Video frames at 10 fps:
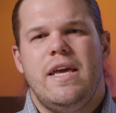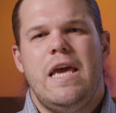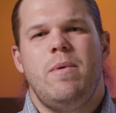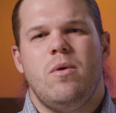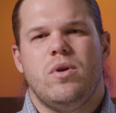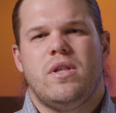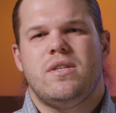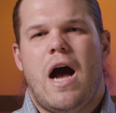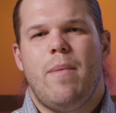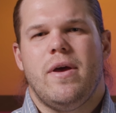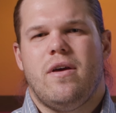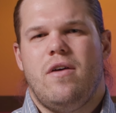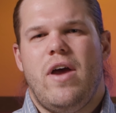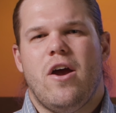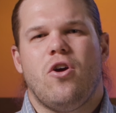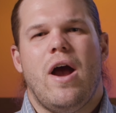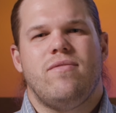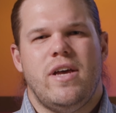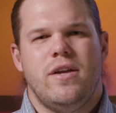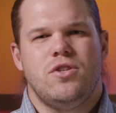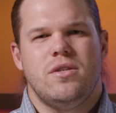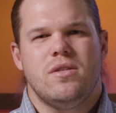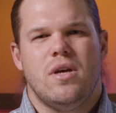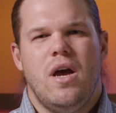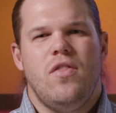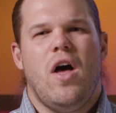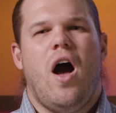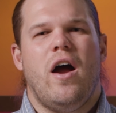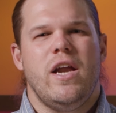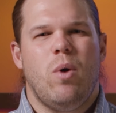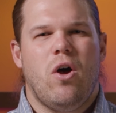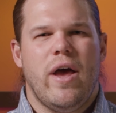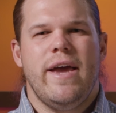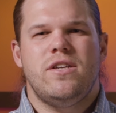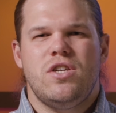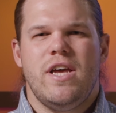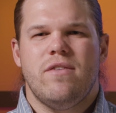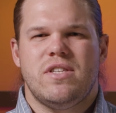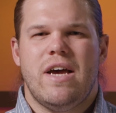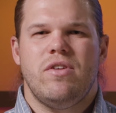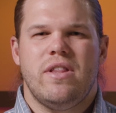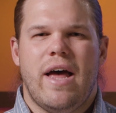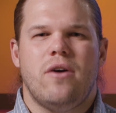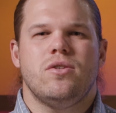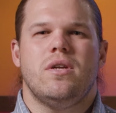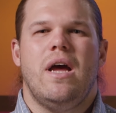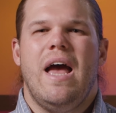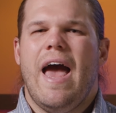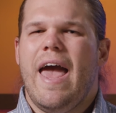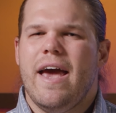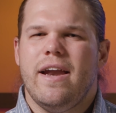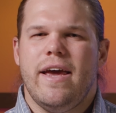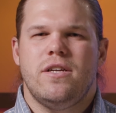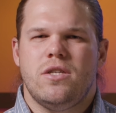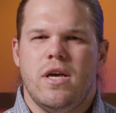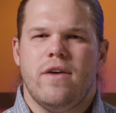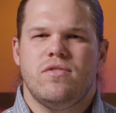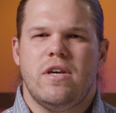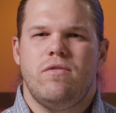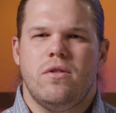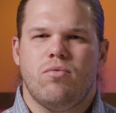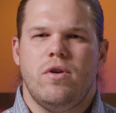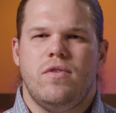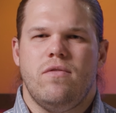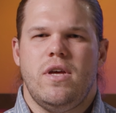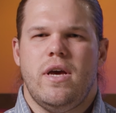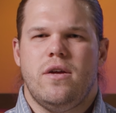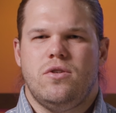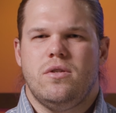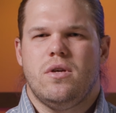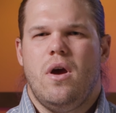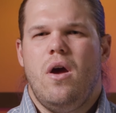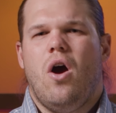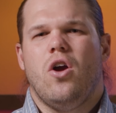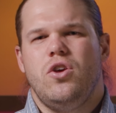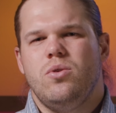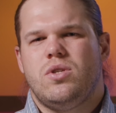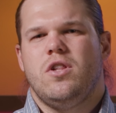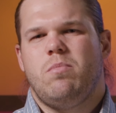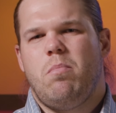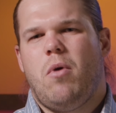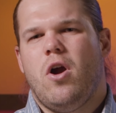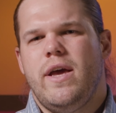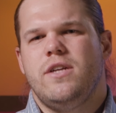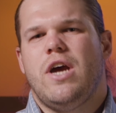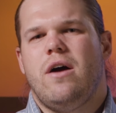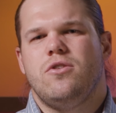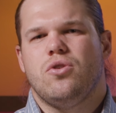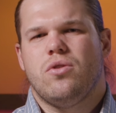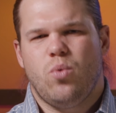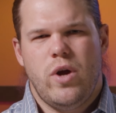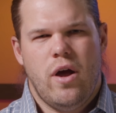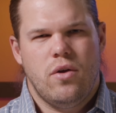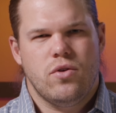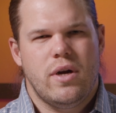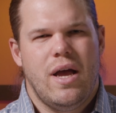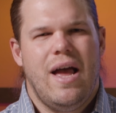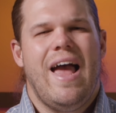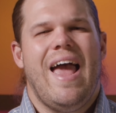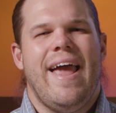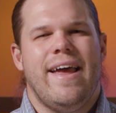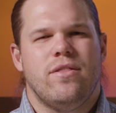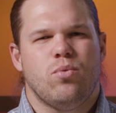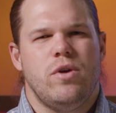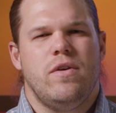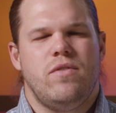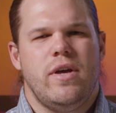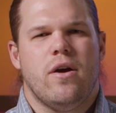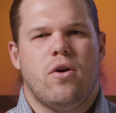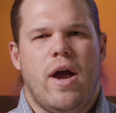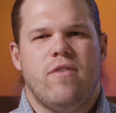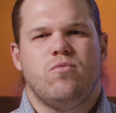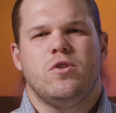Keeping with the topic of aircraft engines, the Honeywell HTF 7000 and HTF 7350 engines are used on the Bombardier Challenger 300 and 350 aircraft,